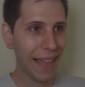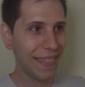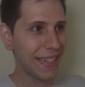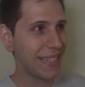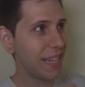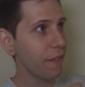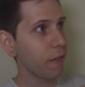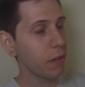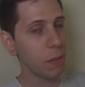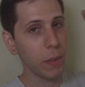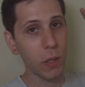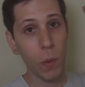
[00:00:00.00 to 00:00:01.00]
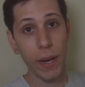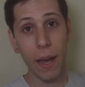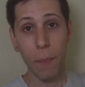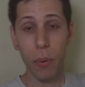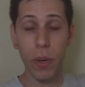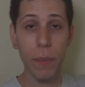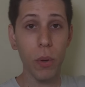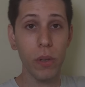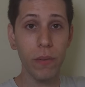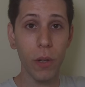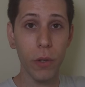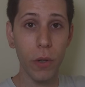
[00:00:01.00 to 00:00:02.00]
and the difference between our
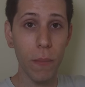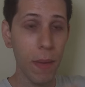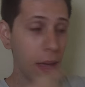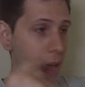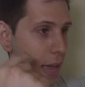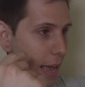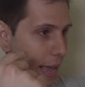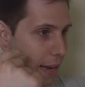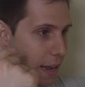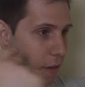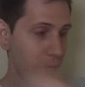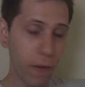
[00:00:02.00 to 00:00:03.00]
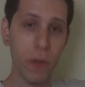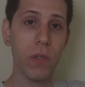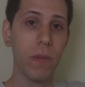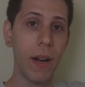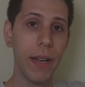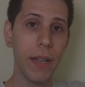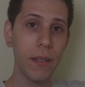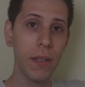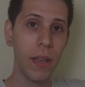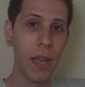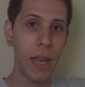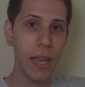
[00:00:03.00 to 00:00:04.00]
pre-boil volume and our first
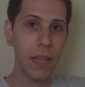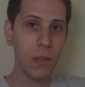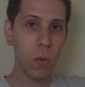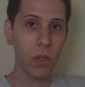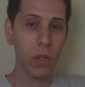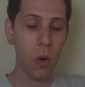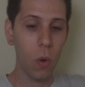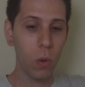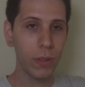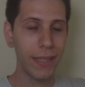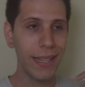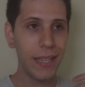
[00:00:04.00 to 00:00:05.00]
runnings is what's called